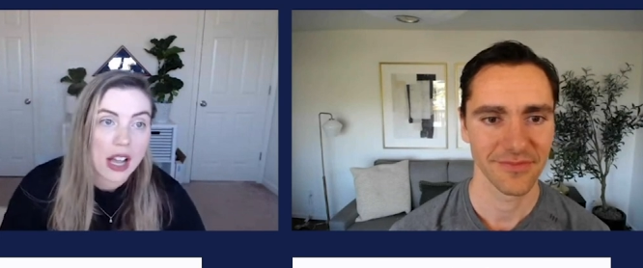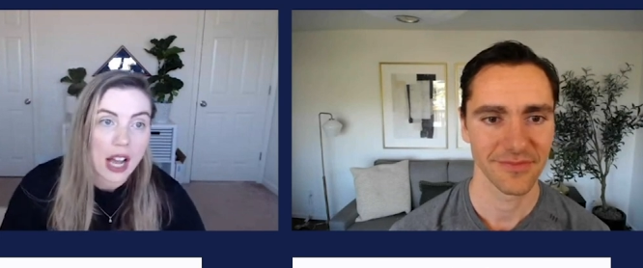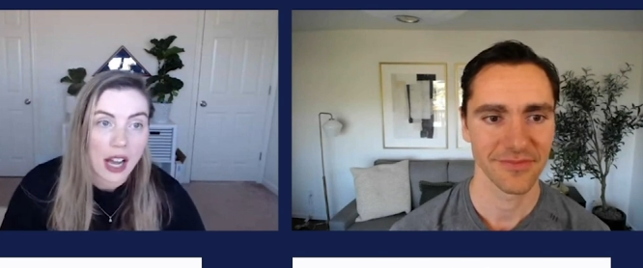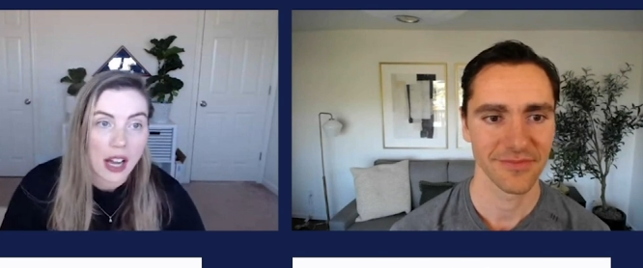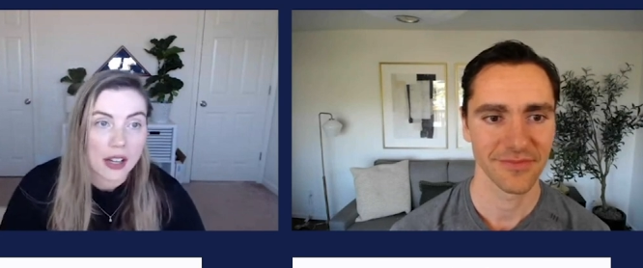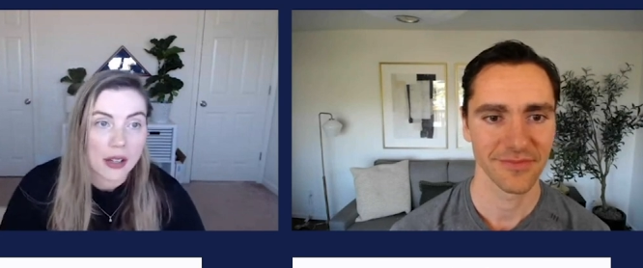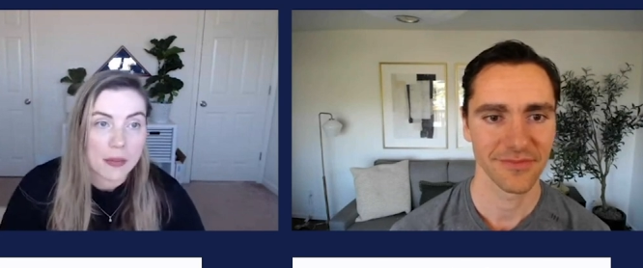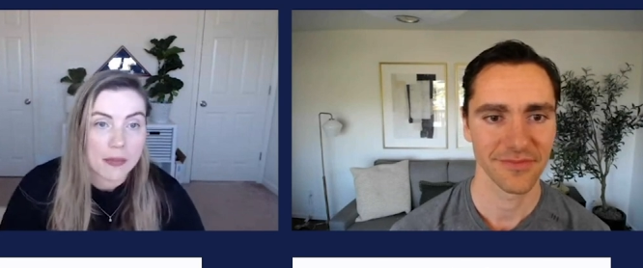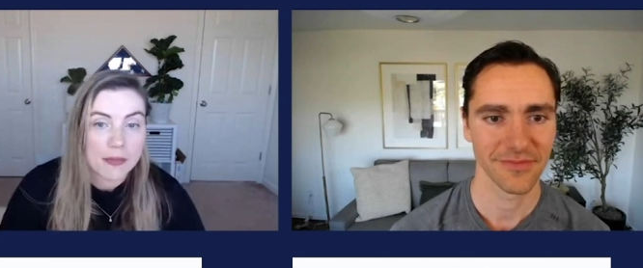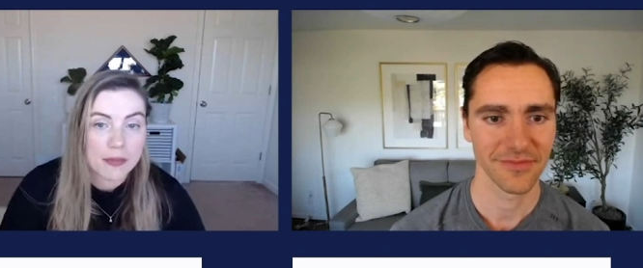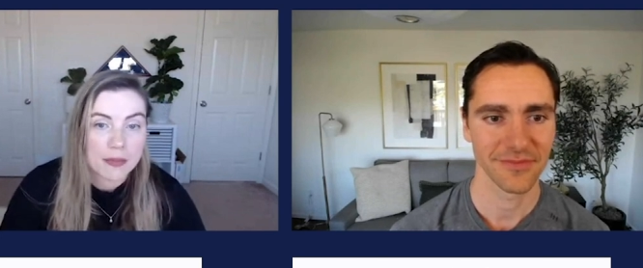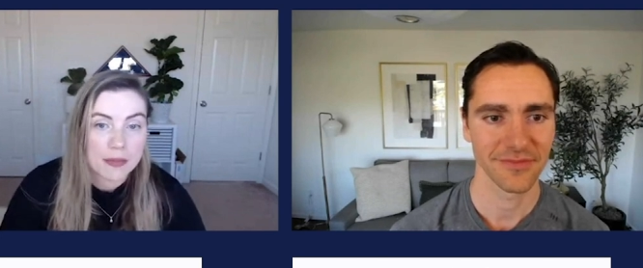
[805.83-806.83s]

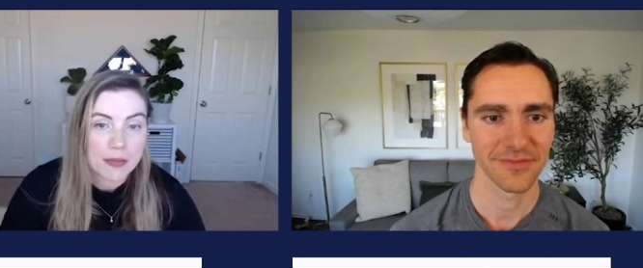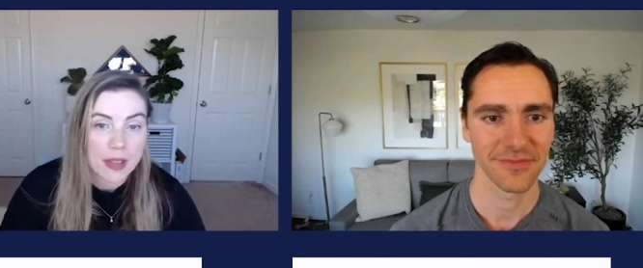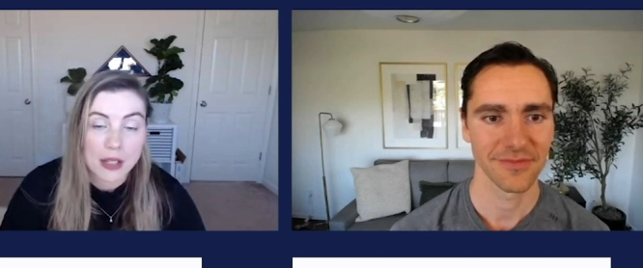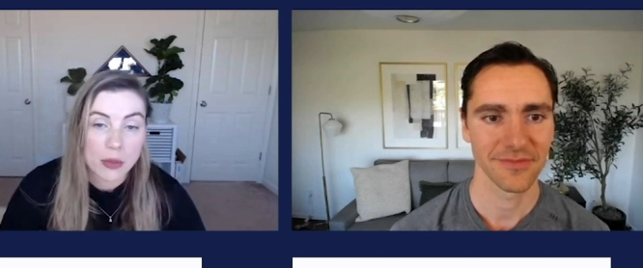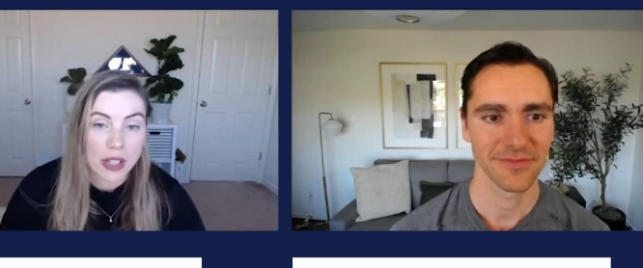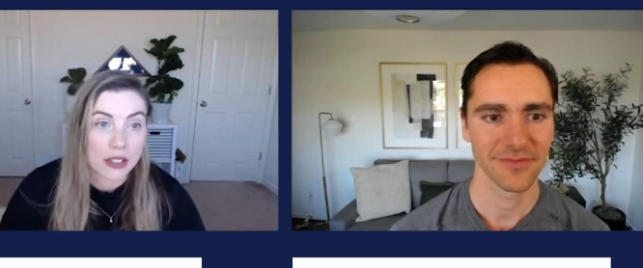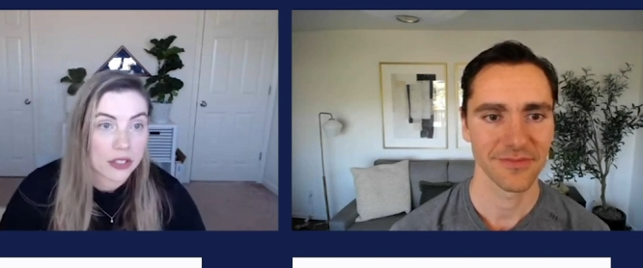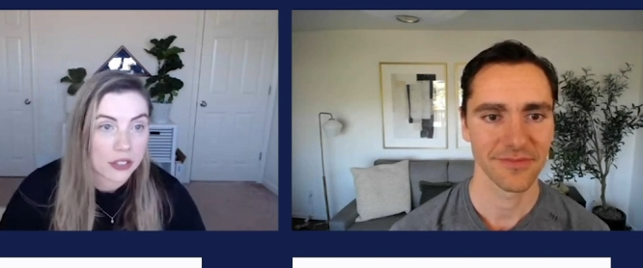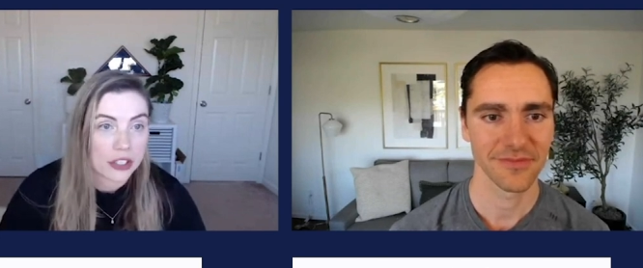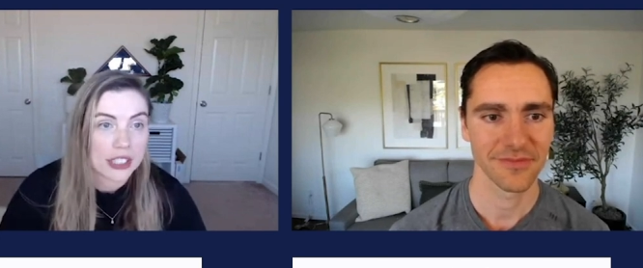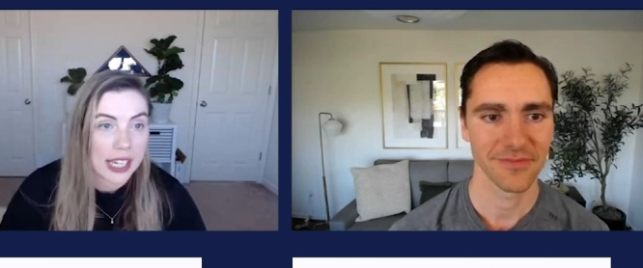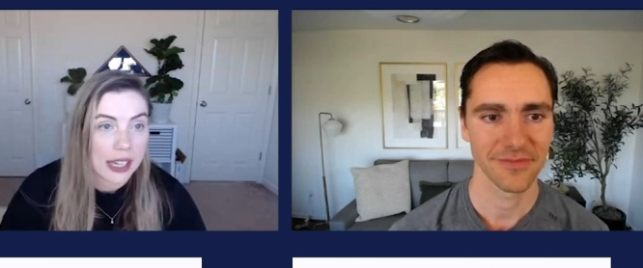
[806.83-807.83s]
Speaker 1: um, as well as for
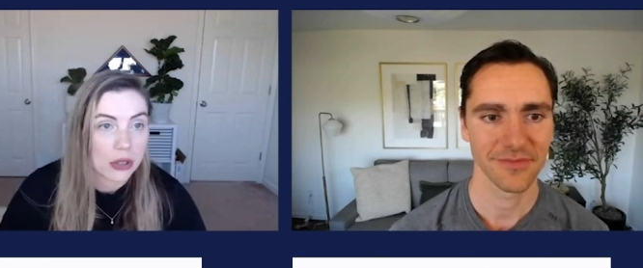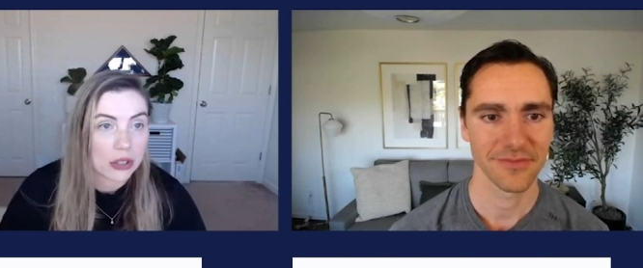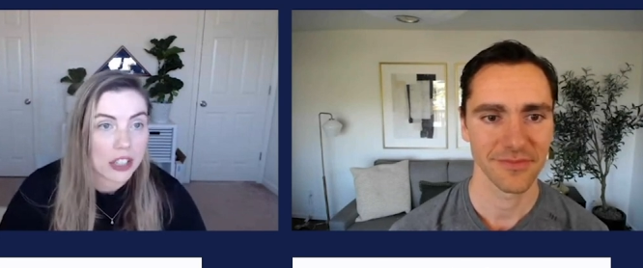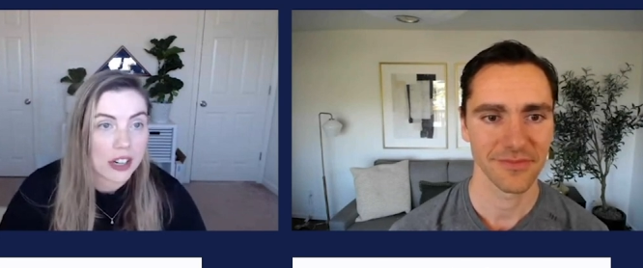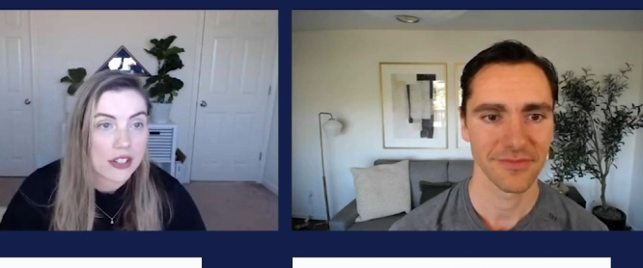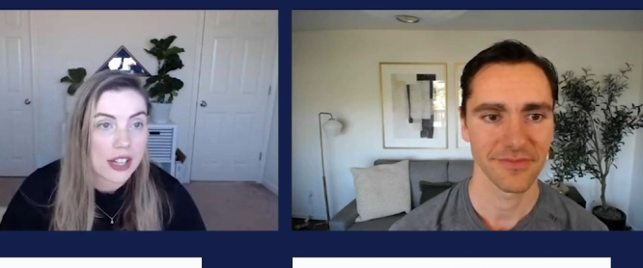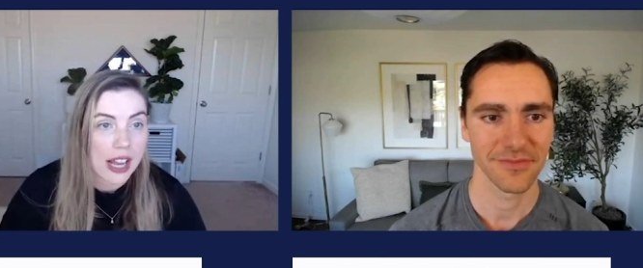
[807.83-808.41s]
stakeholders,